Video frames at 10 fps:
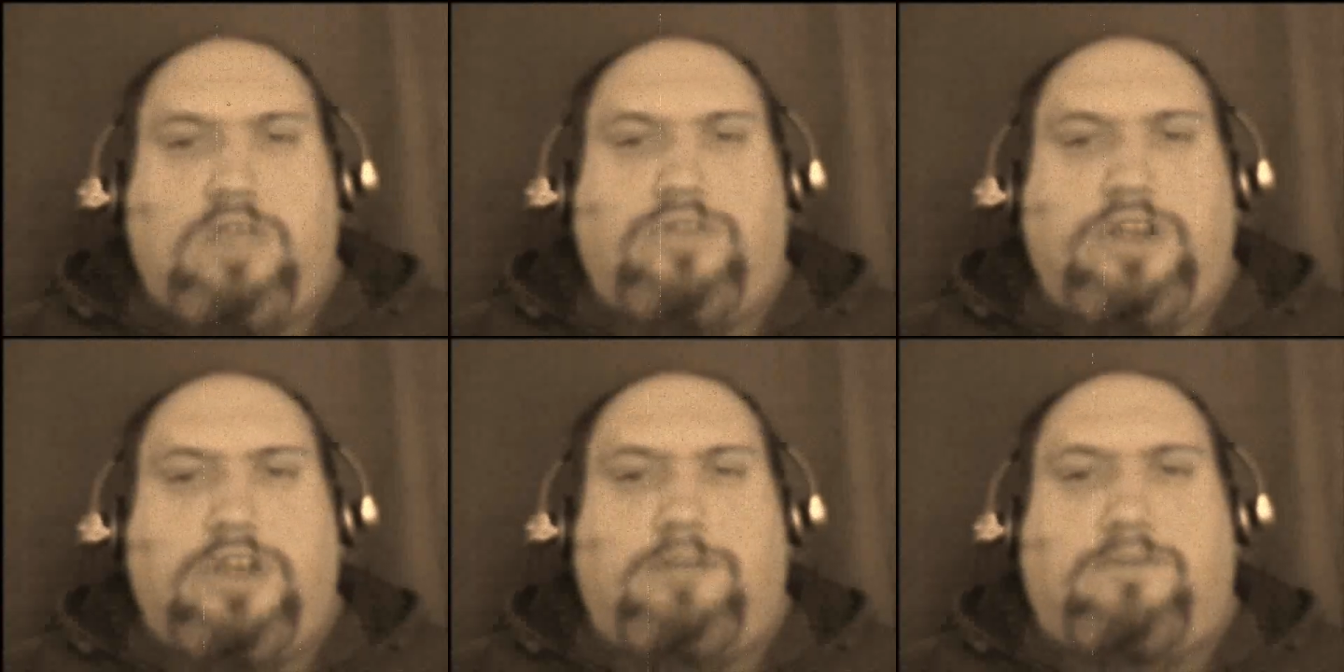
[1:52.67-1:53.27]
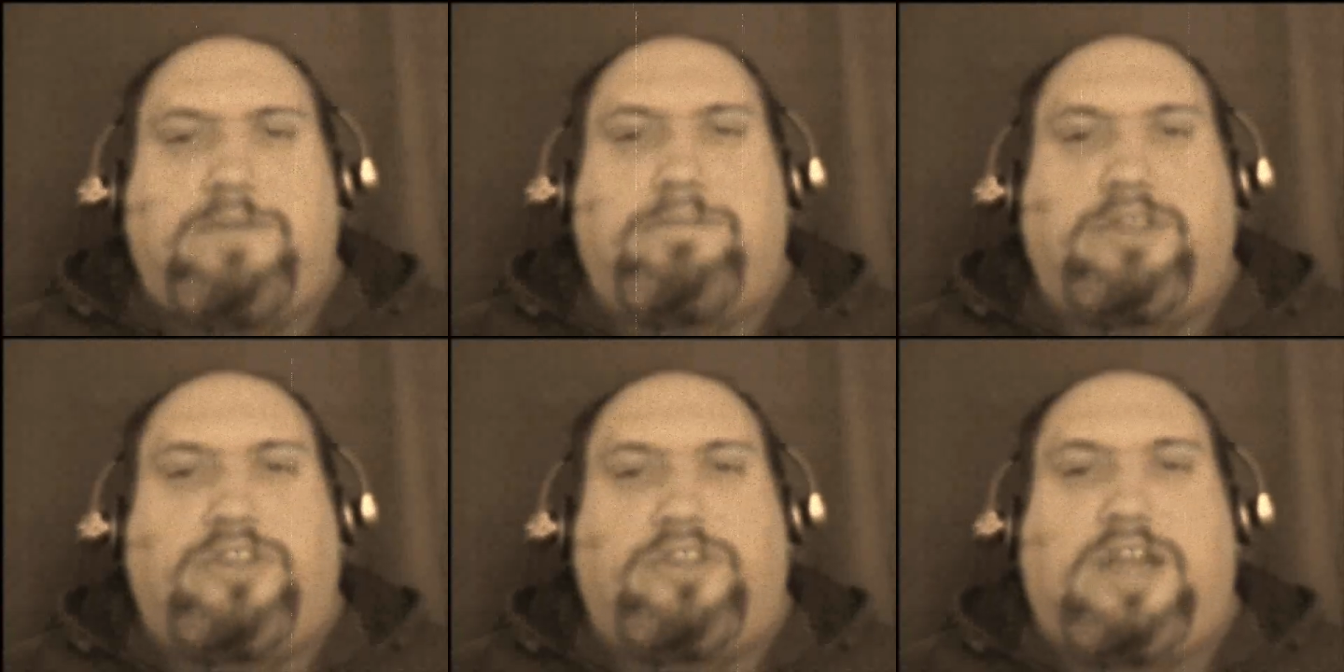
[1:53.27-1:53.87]
number of people
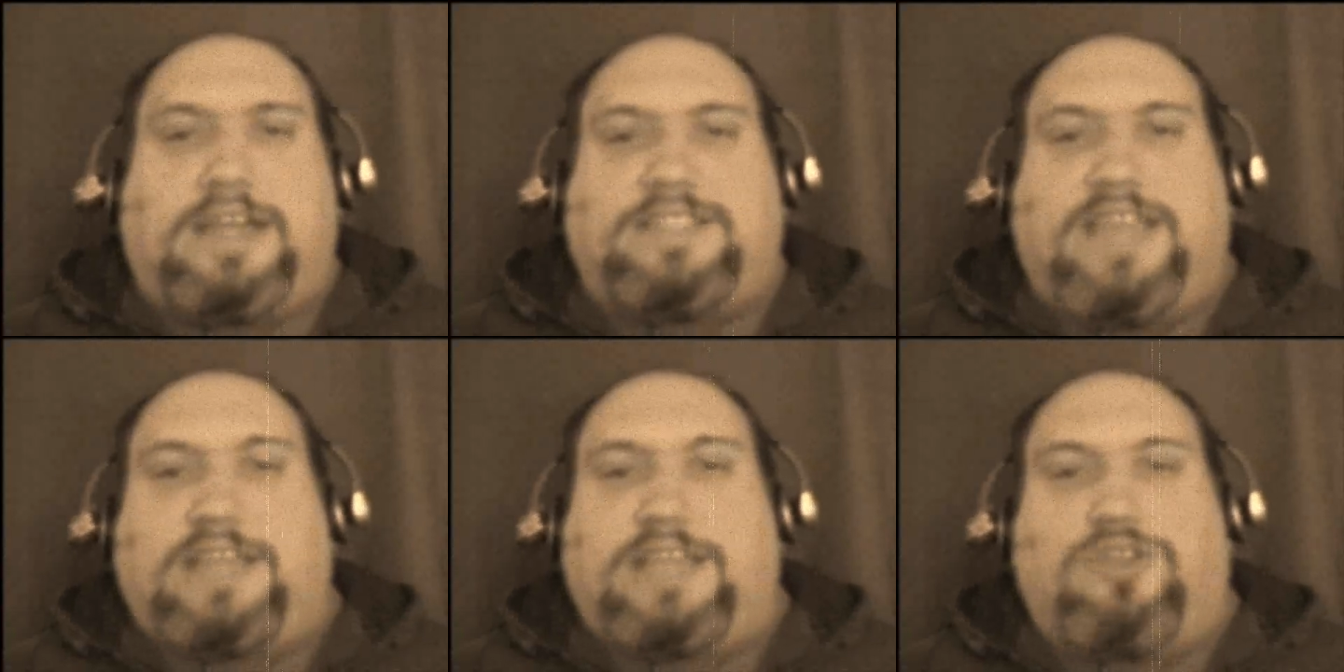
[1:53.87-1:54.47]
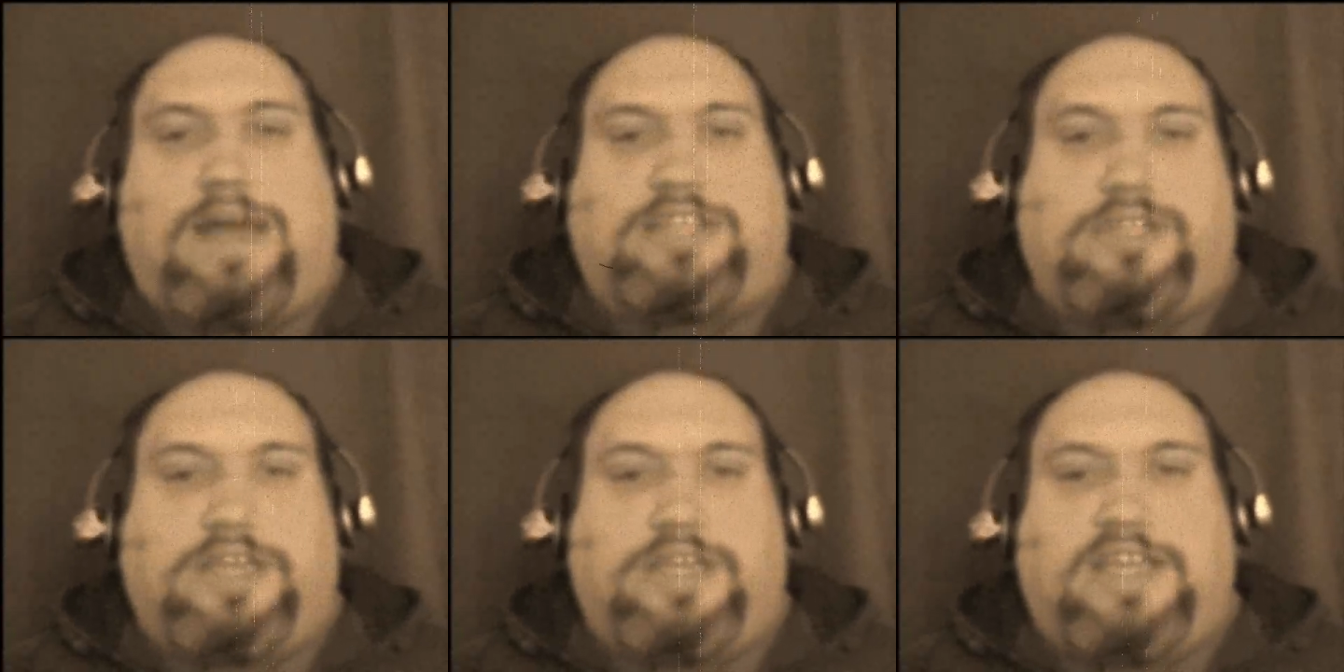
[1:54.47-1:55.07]
in the United States who
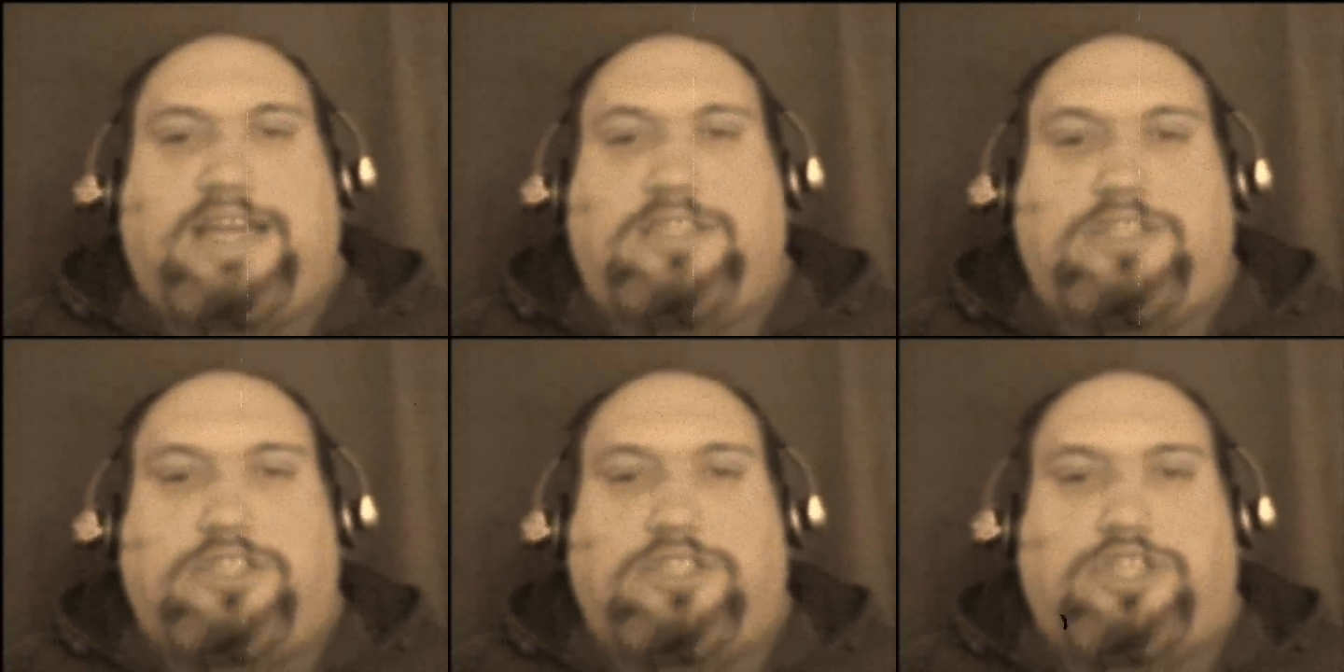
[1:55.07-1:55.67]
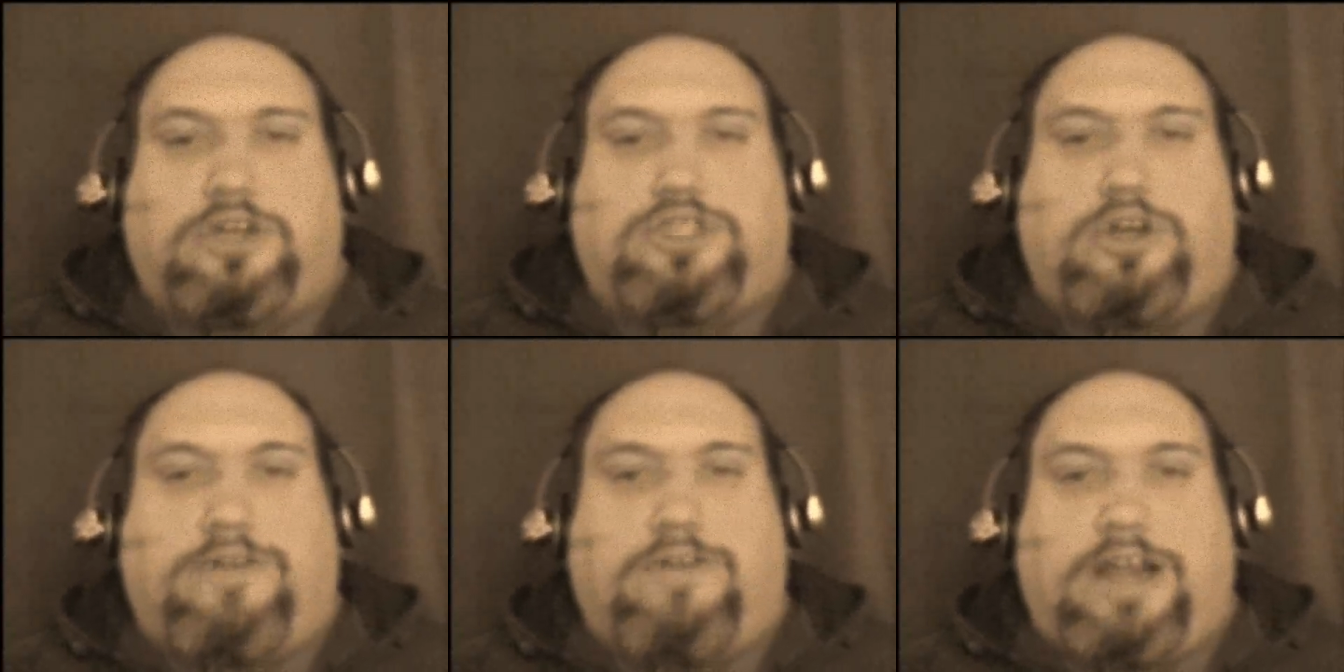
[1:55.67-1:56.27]
actually attend church
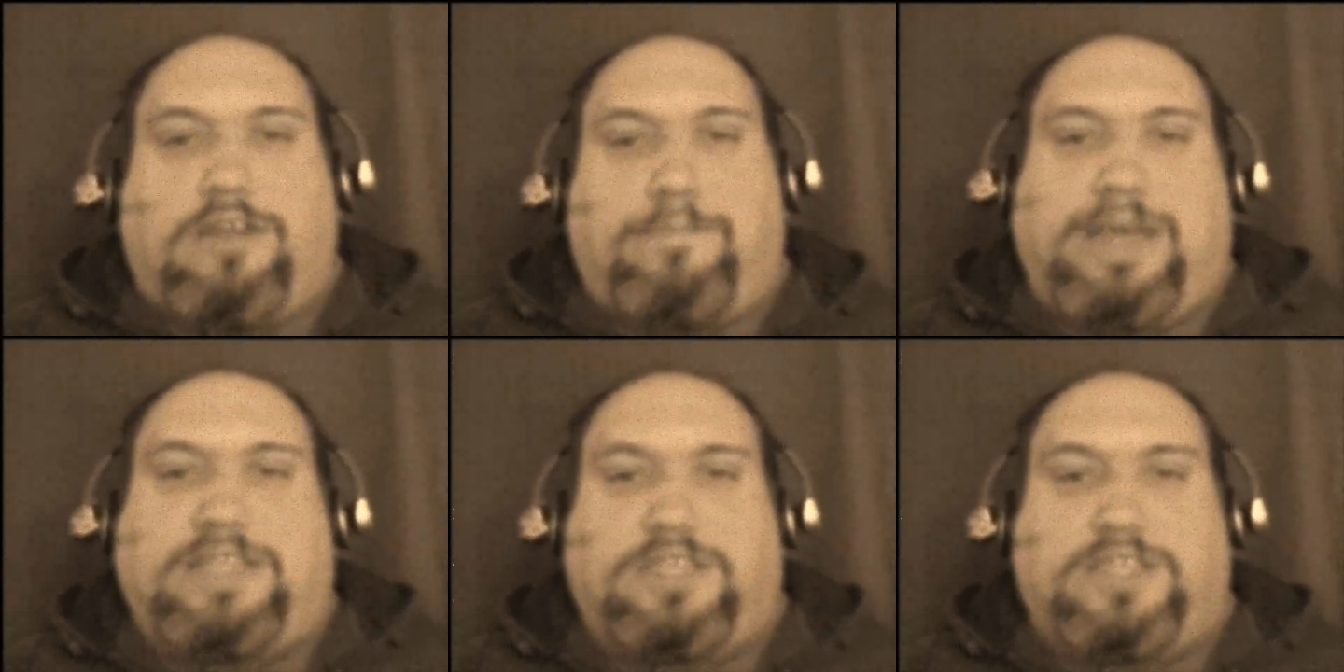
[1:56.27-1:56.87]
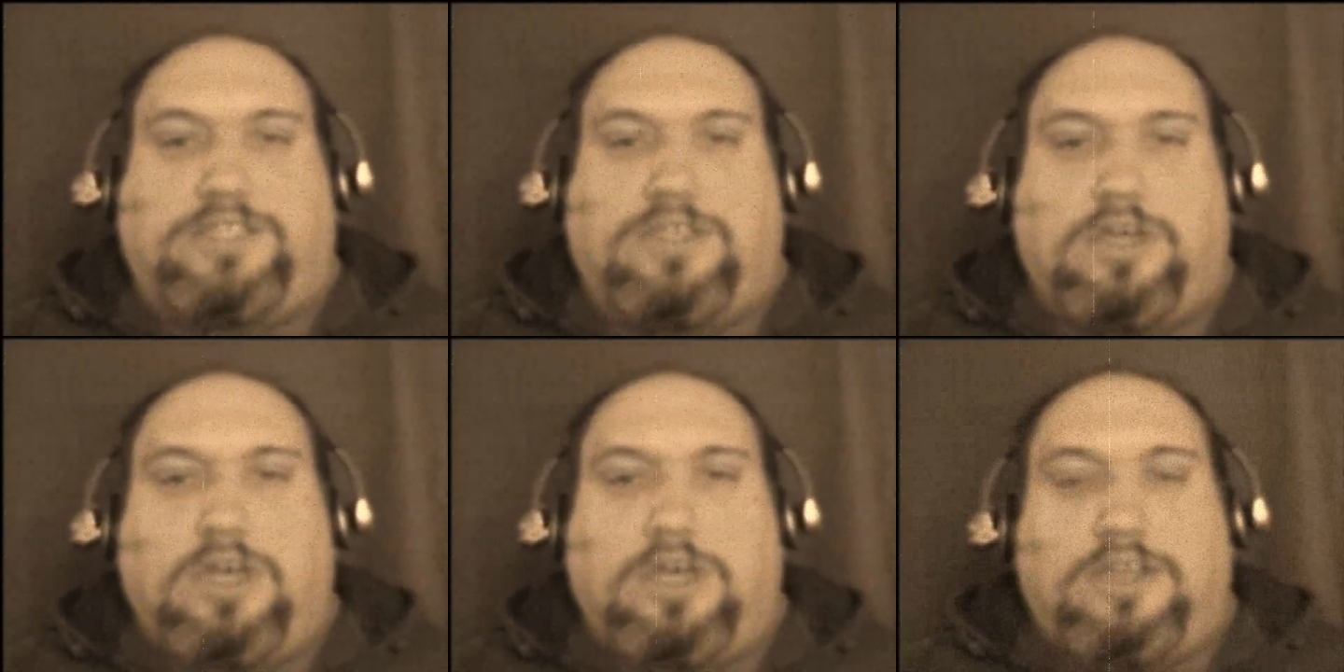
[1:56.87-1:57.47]
on a regular basis.
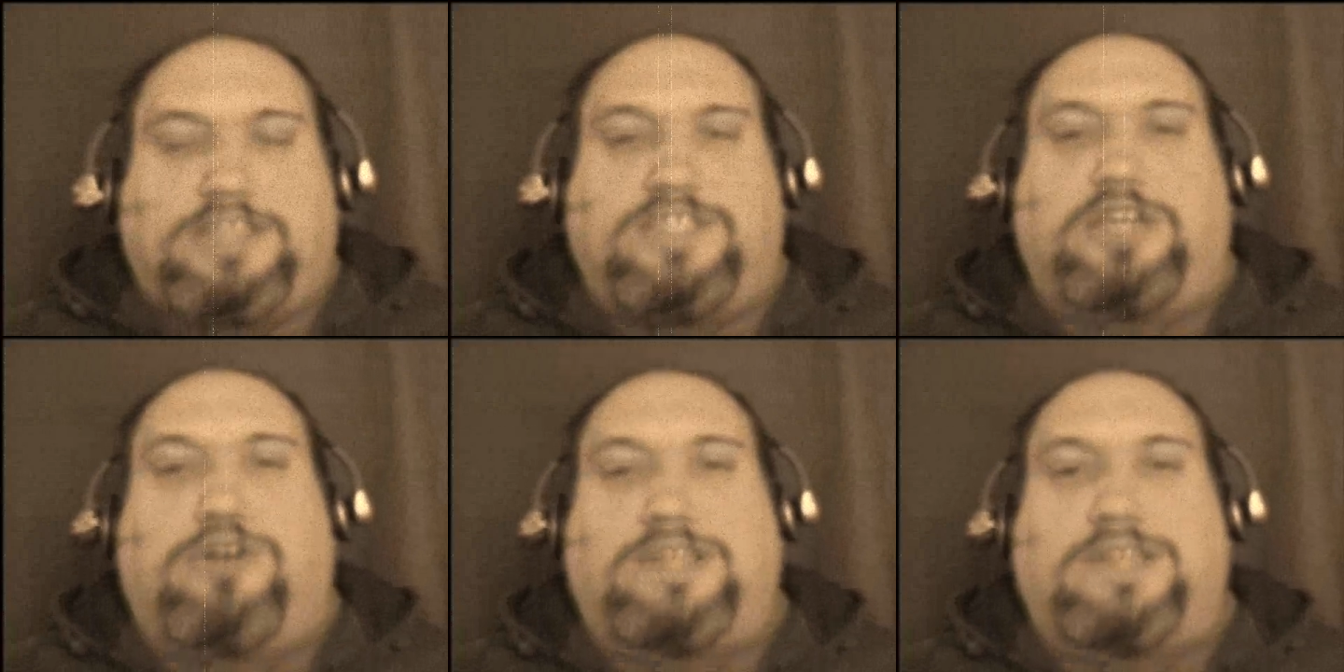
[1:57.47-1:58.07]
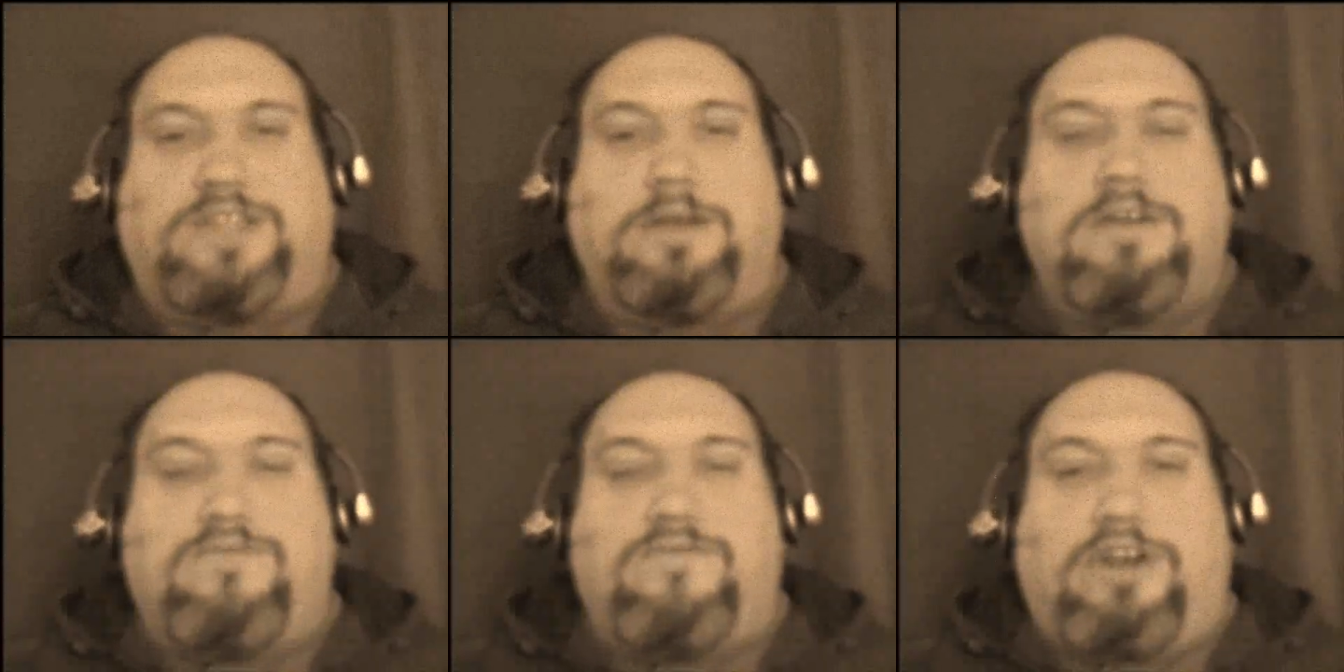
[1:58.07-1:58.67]
This is interesting,
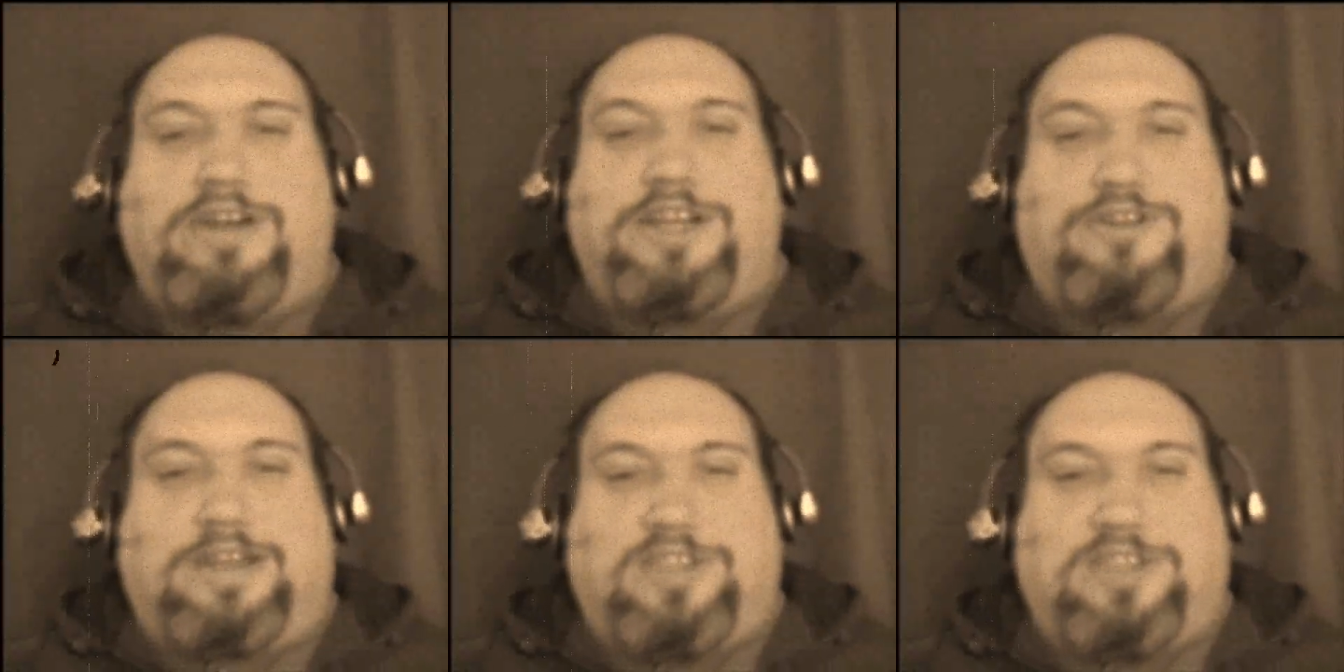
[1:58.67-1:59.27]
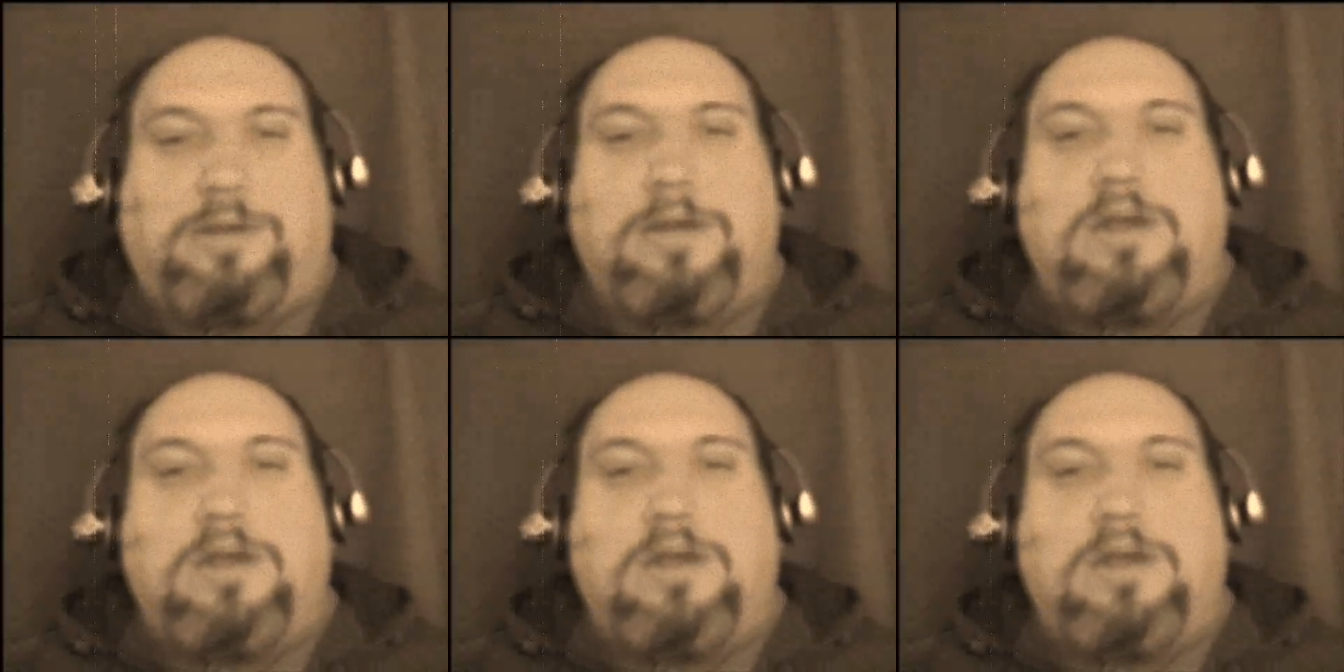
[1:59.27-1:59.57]
very interesting.